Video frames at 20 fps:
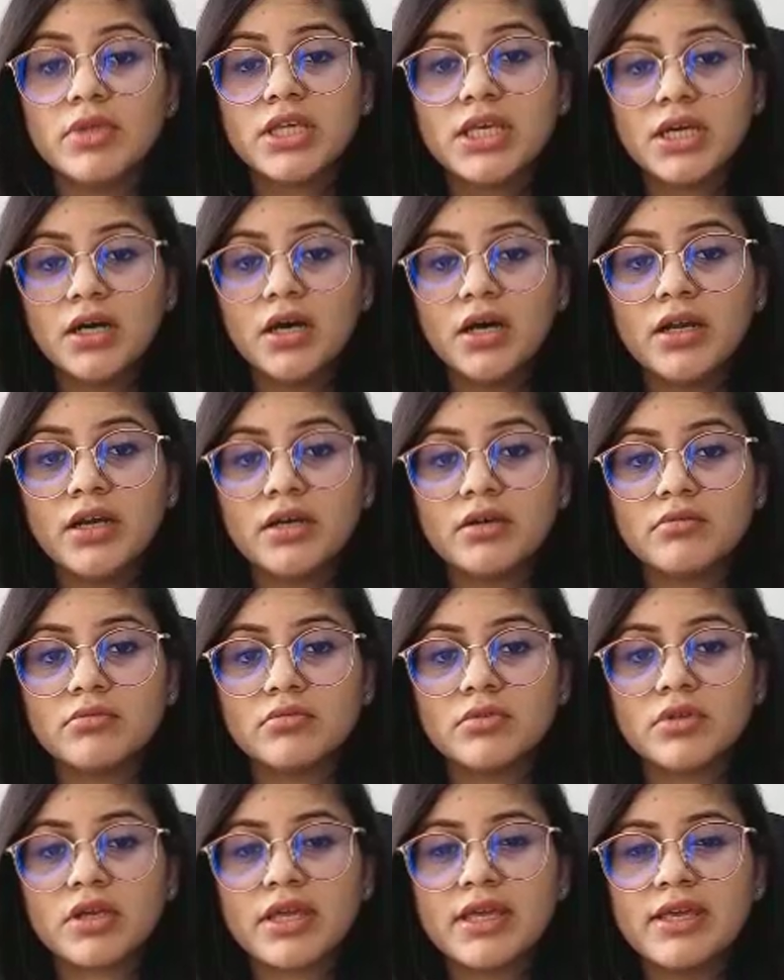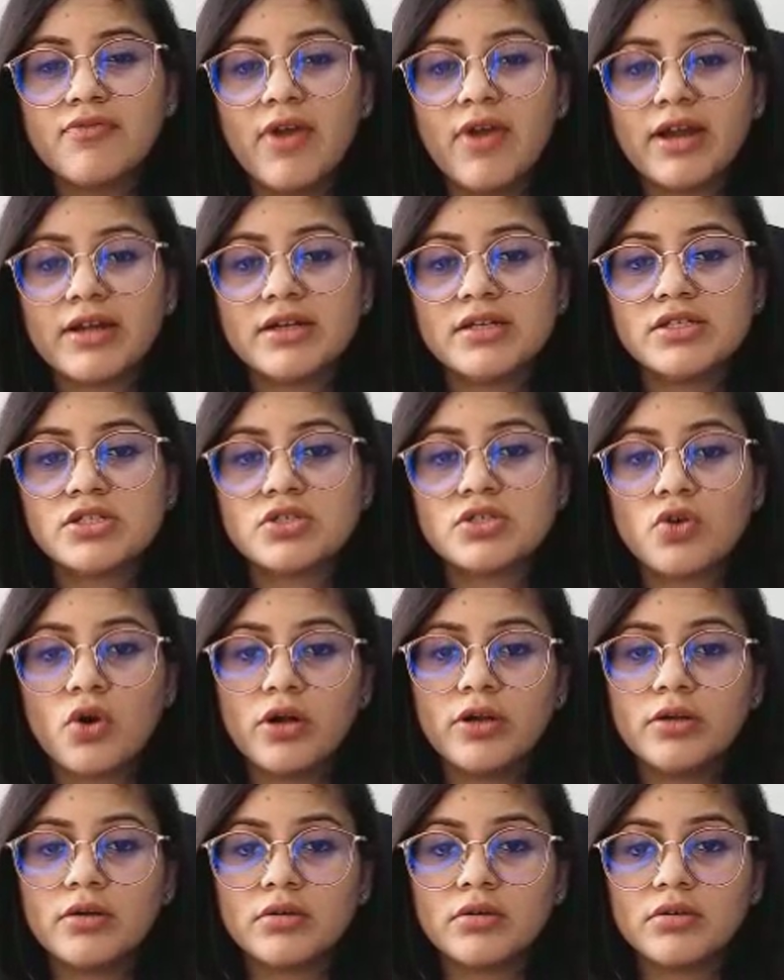here the key fact is
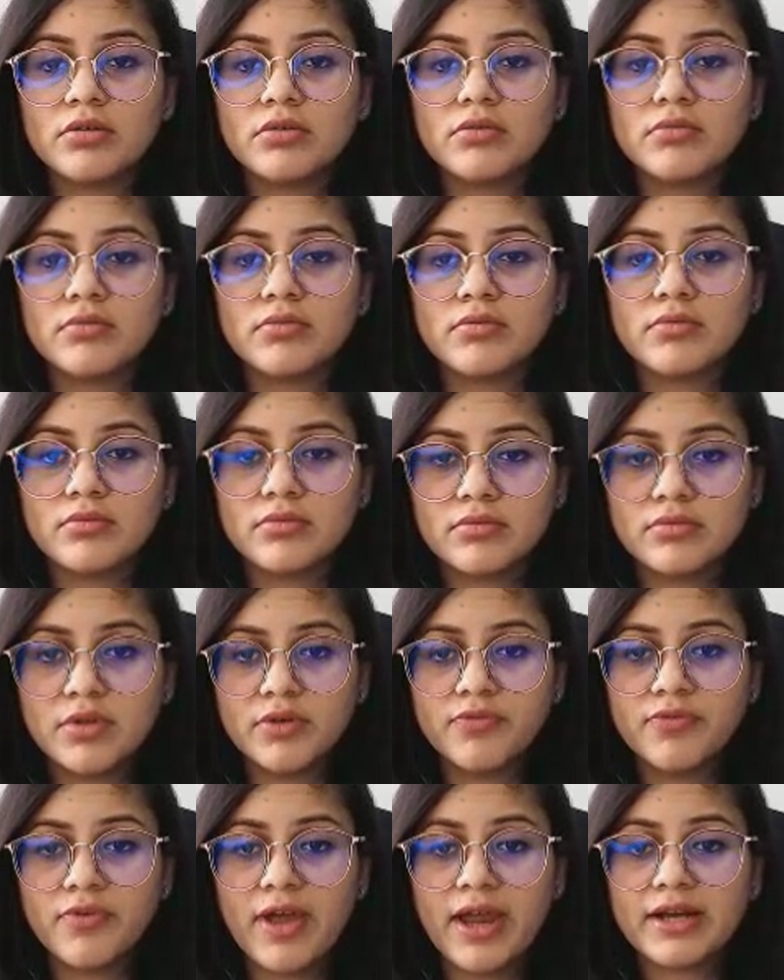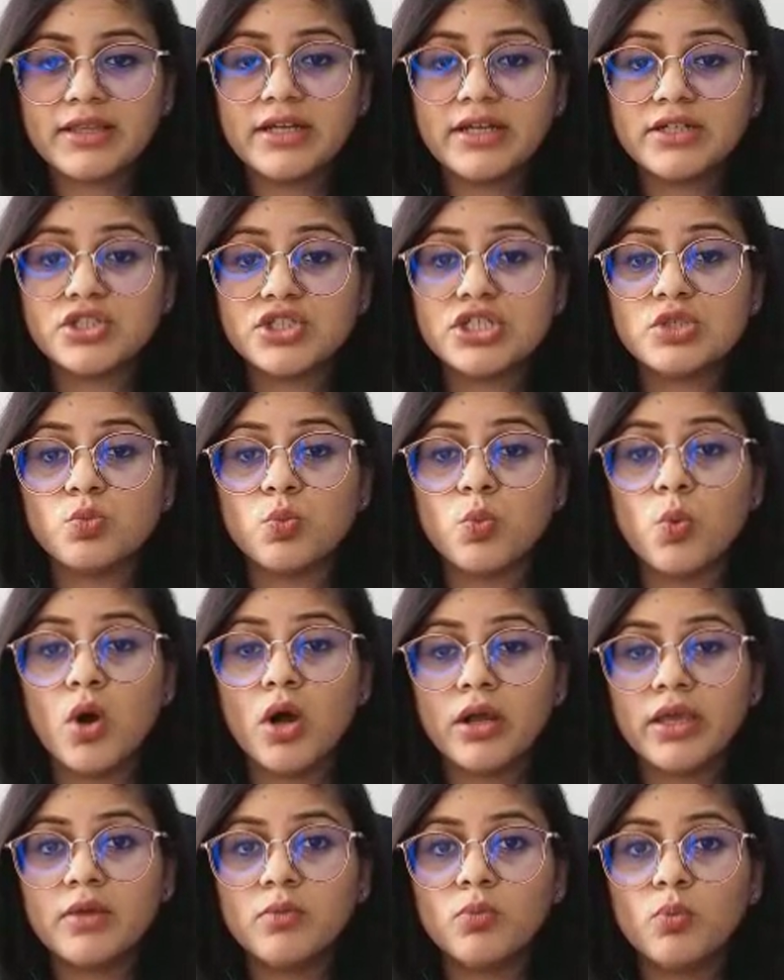not the fact that she's
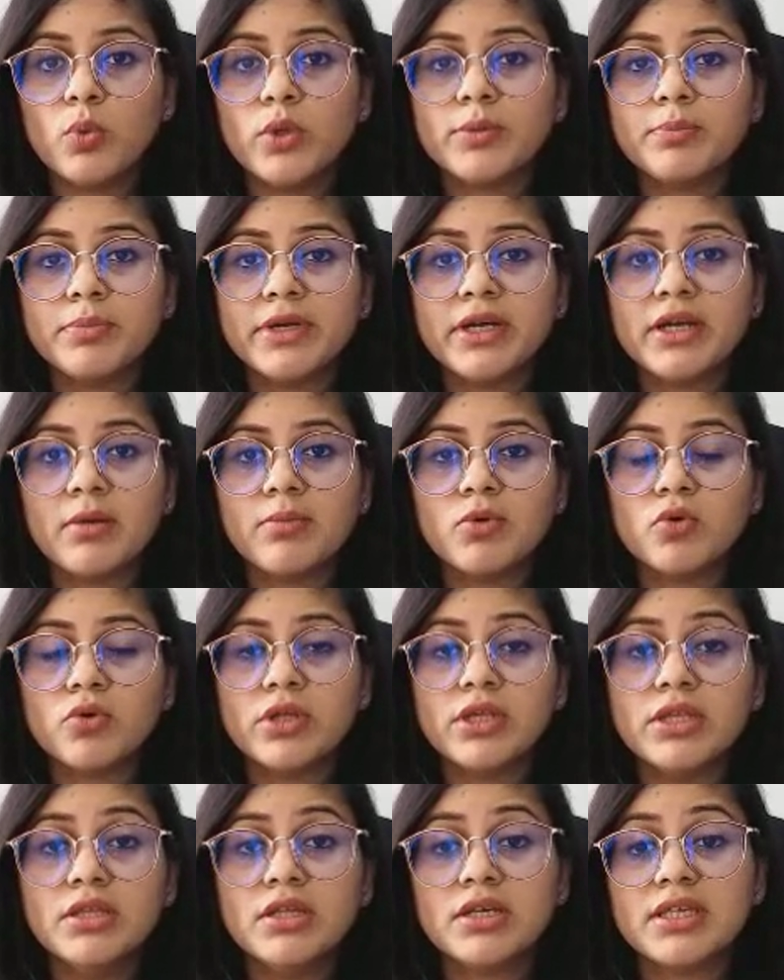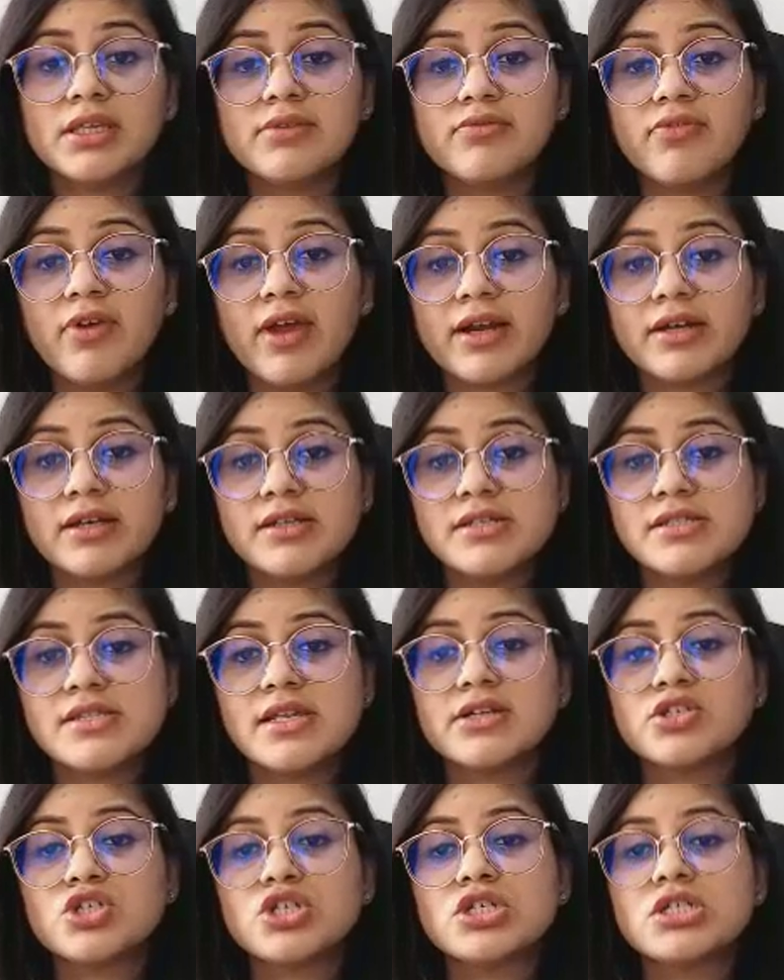working with PWD. The key fact is
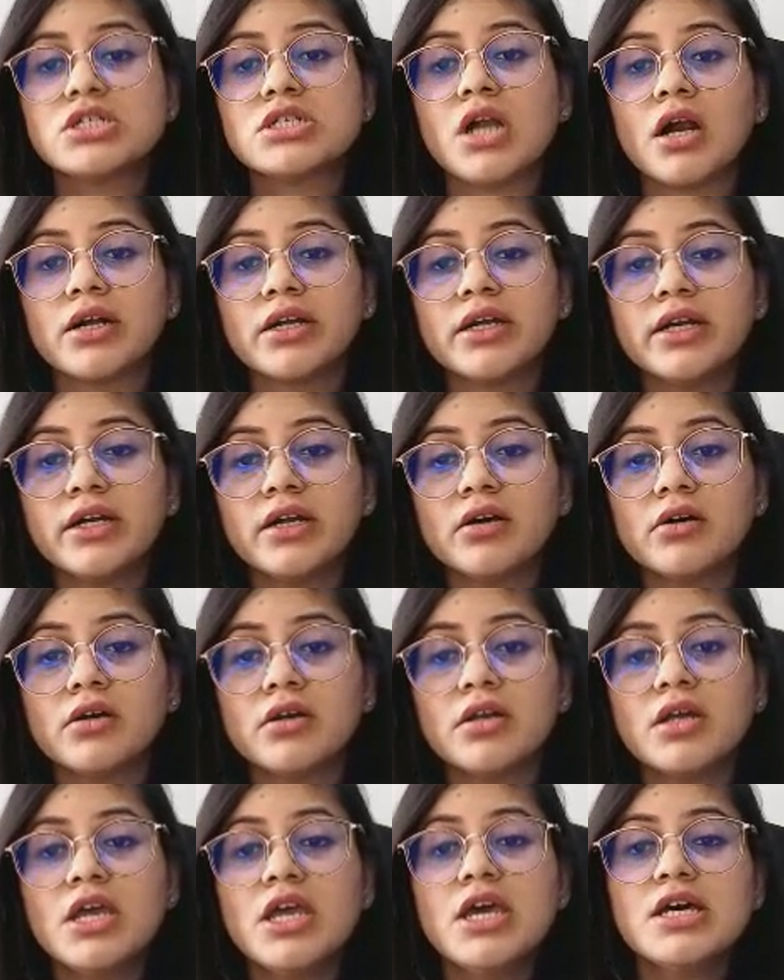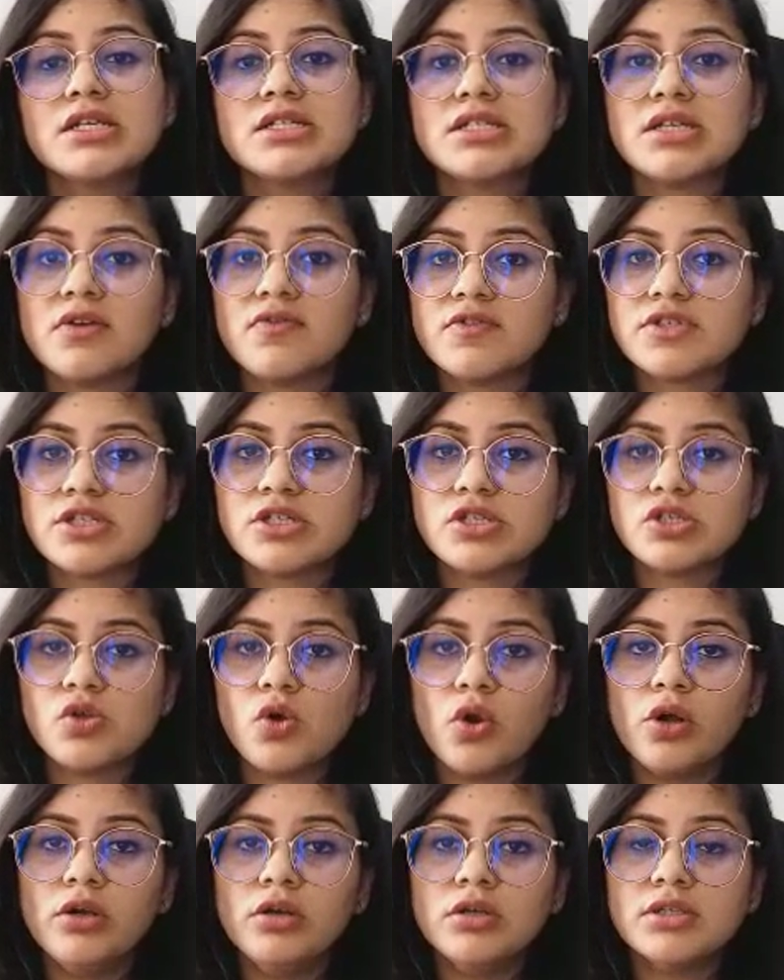that she started her services
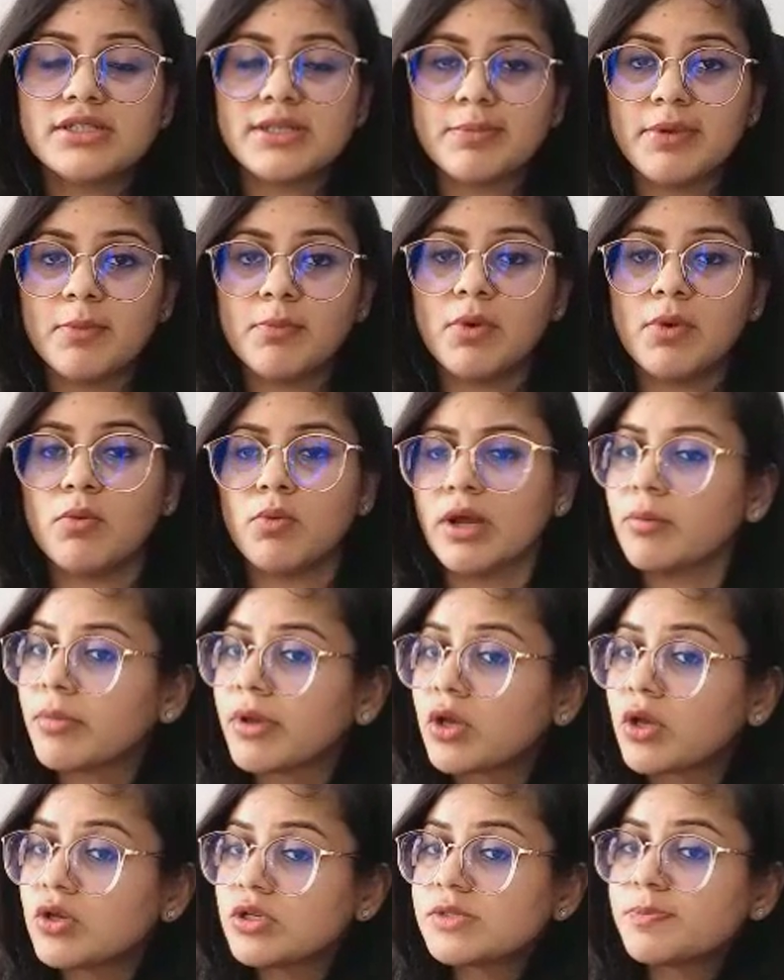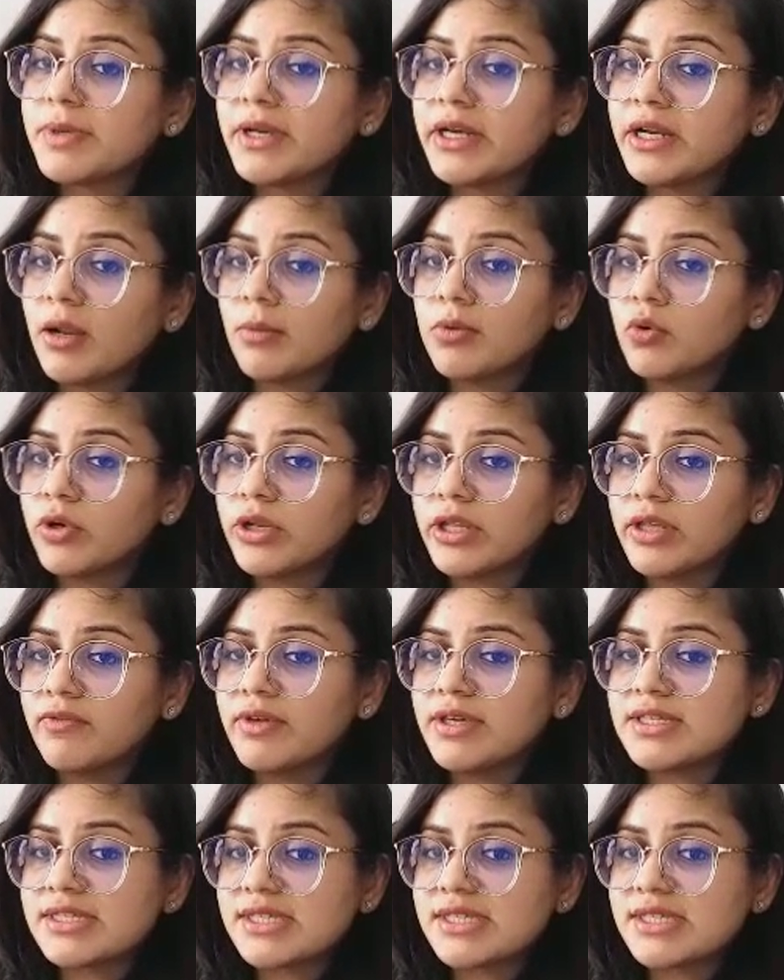on September 1, because PWD